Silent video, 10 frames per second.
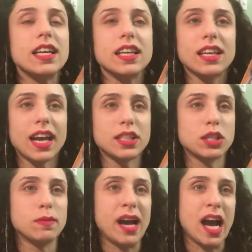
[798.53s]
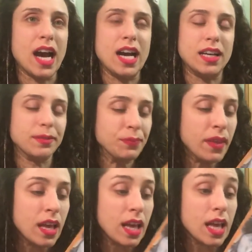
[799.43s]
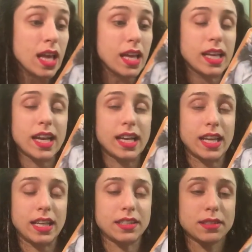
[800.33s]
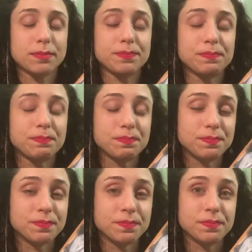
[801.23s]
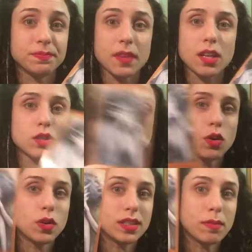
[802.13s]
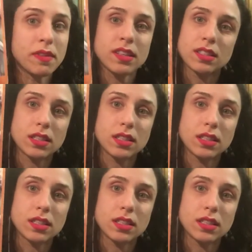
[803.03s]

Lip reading: catching my eye. In any case, so something is